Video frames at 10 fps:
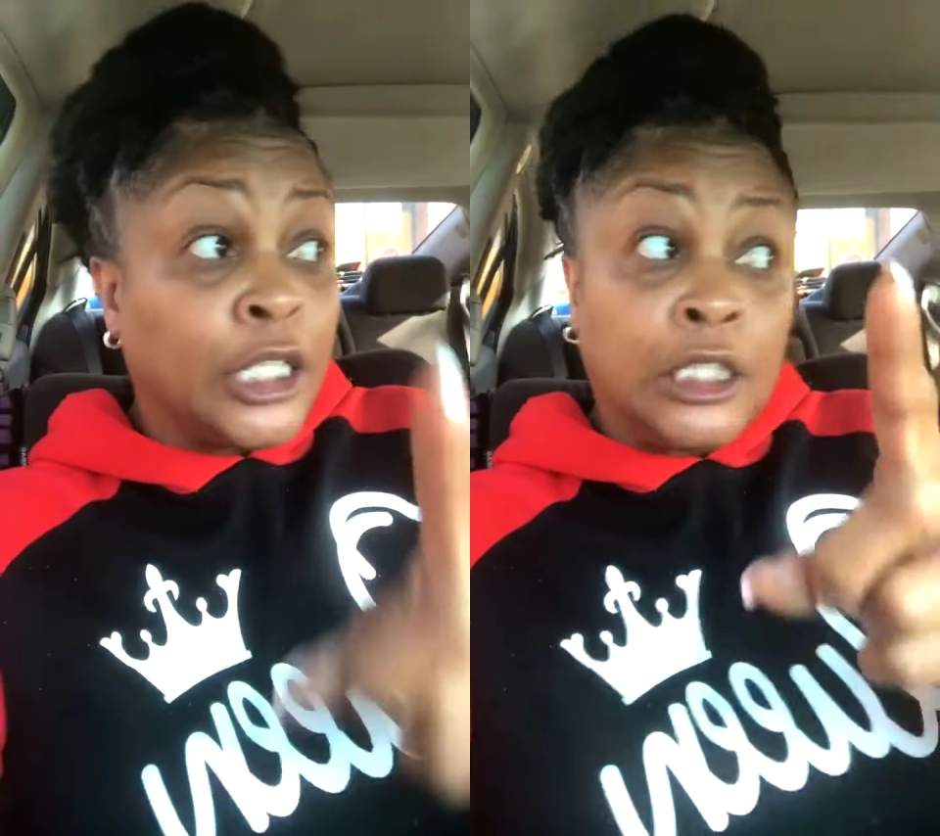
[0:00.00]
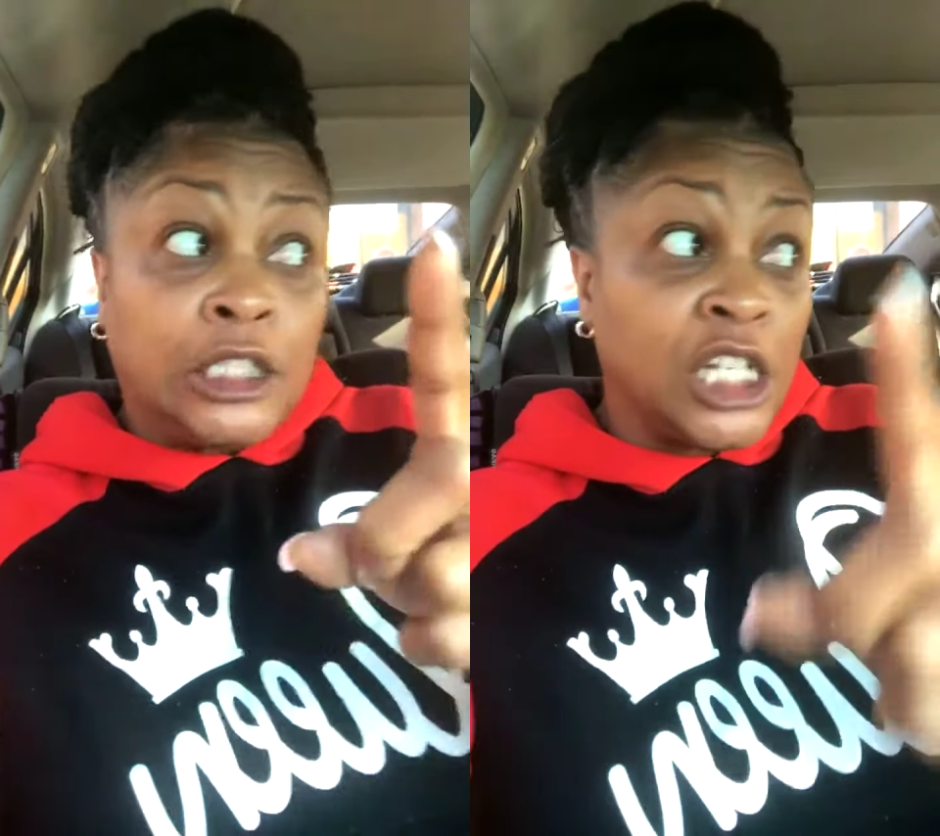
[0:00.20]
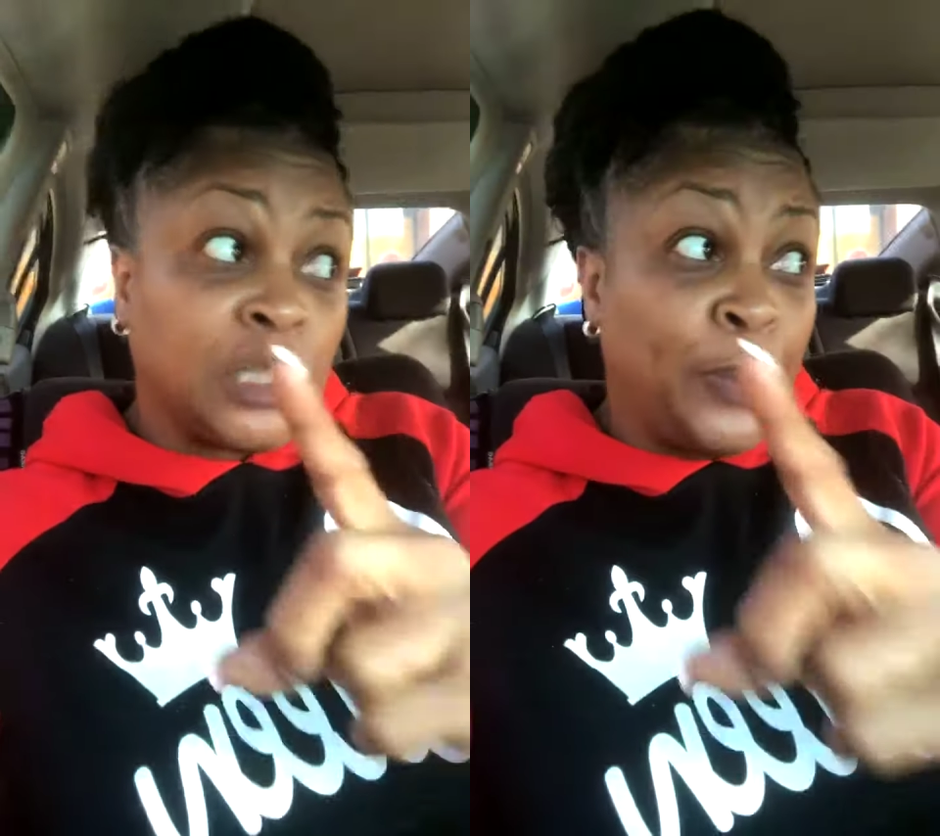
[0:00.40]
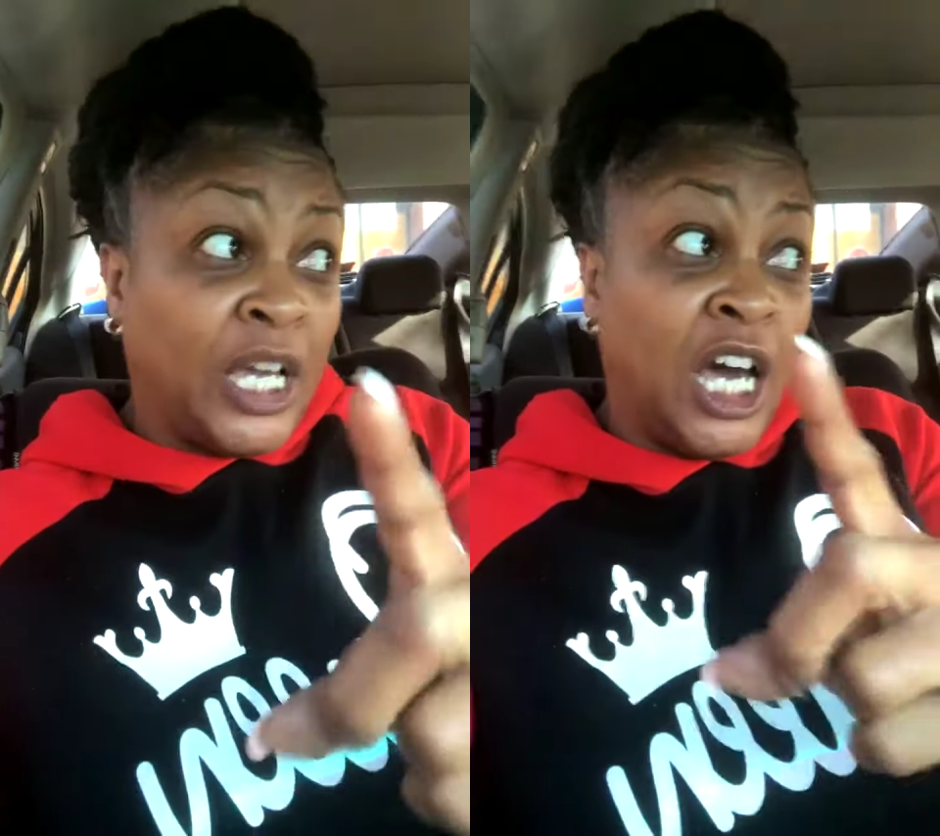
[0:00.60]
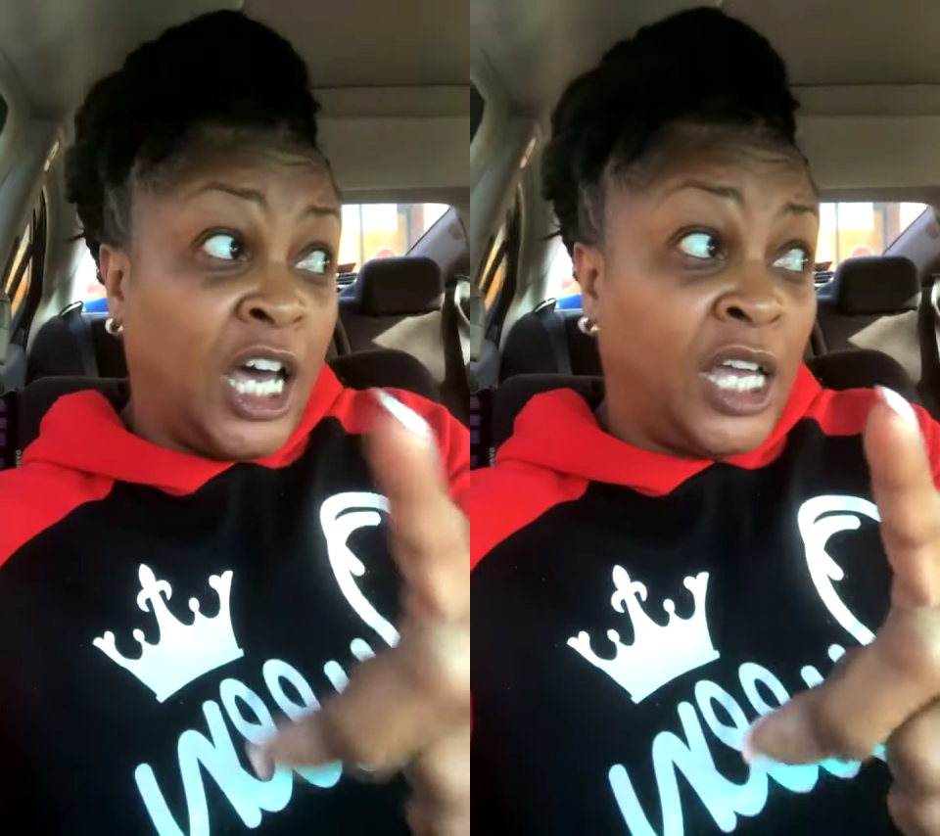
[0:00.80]
Just
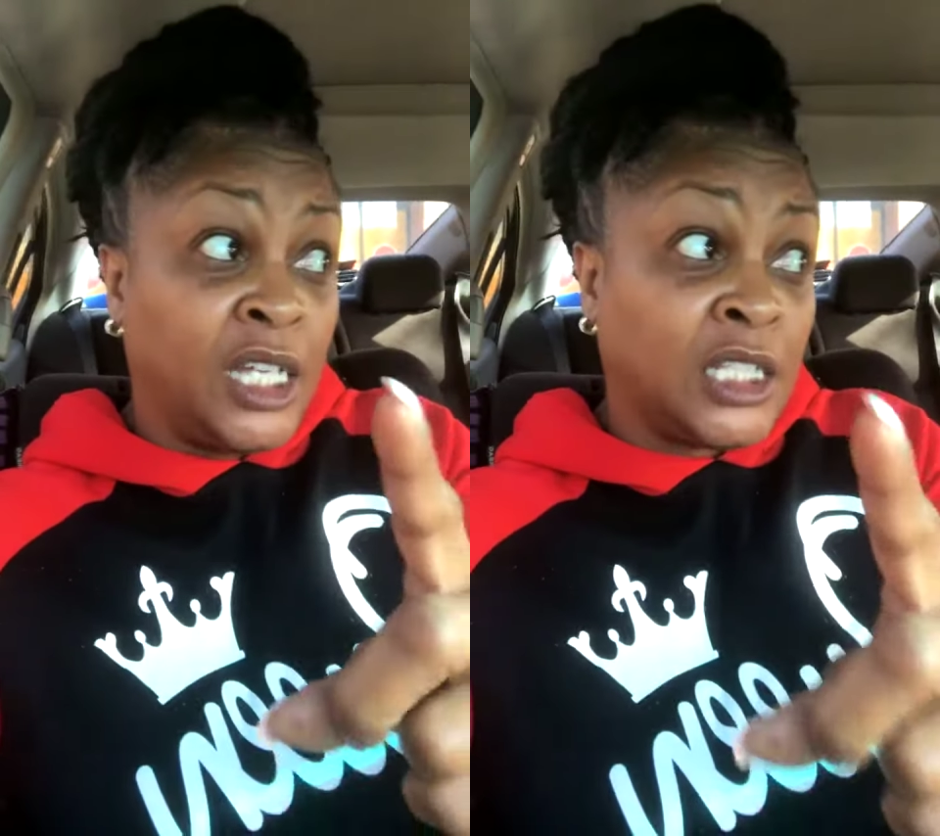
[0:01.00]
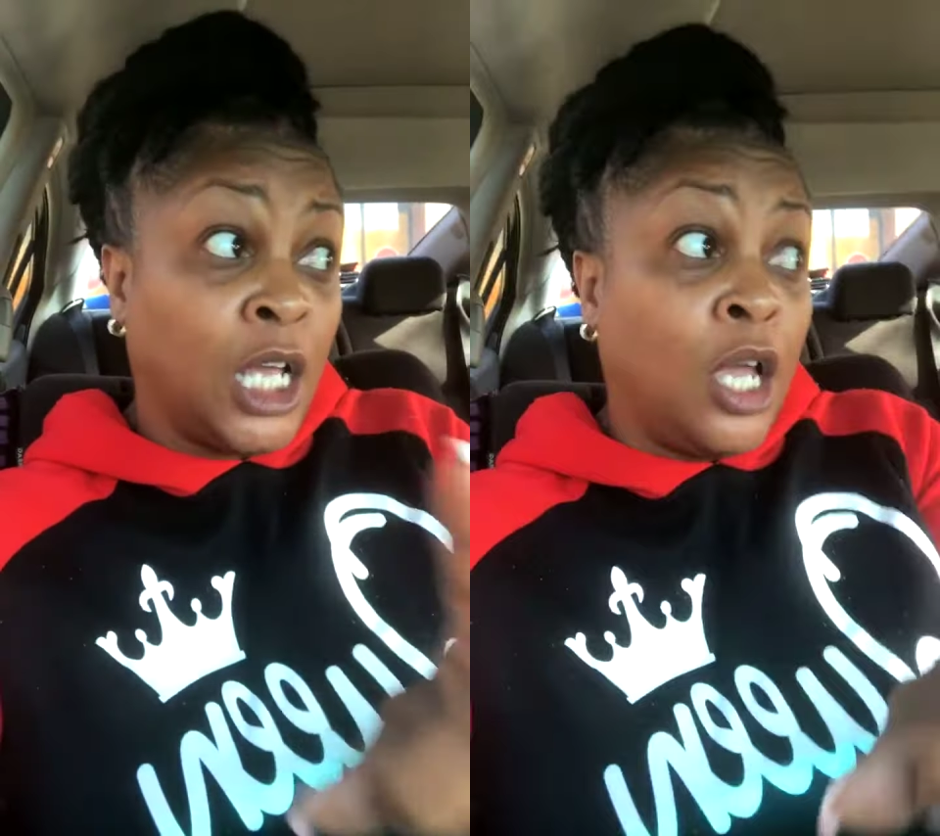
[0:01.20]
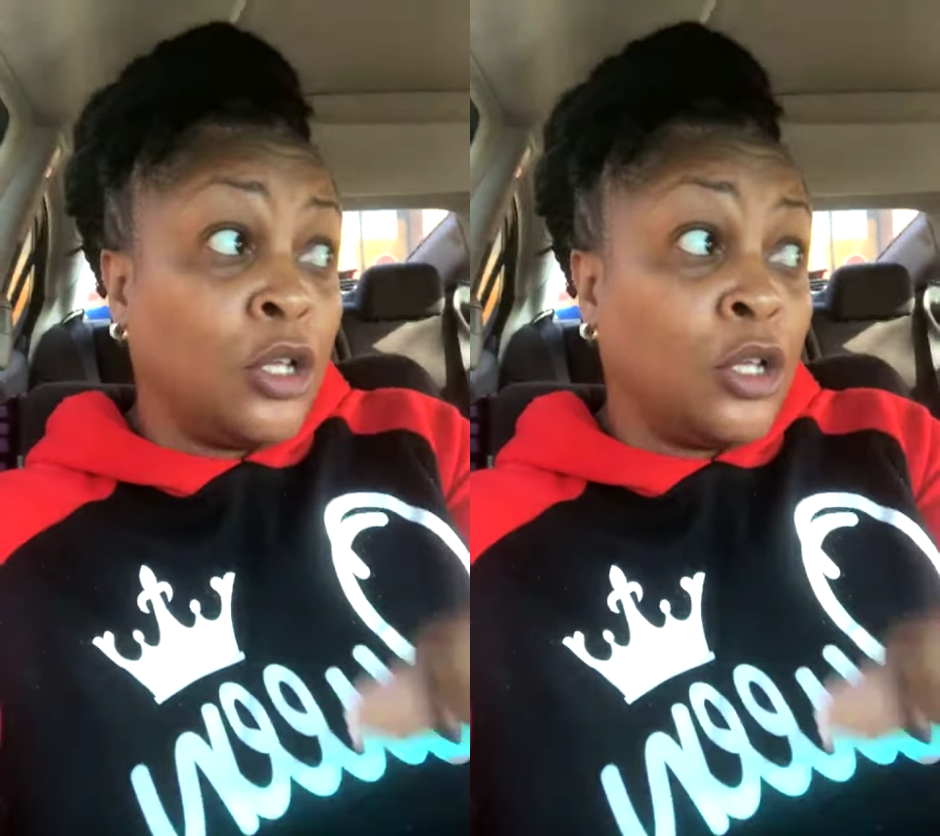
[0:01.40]
because